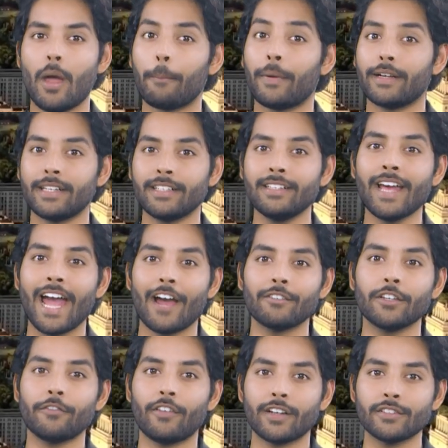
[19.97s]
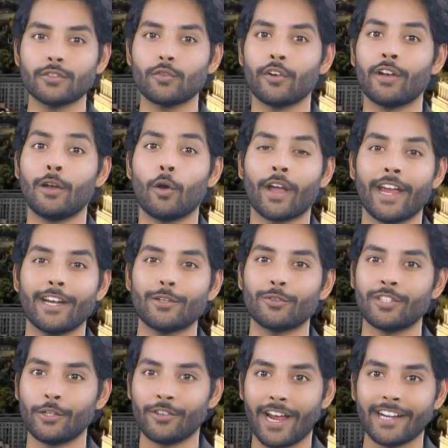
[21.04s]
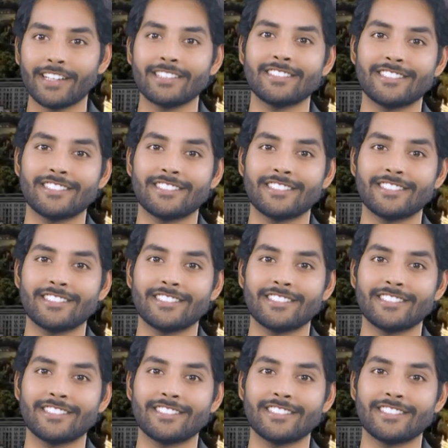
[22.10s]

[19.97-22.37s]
but didn't have the funds to relocate to the United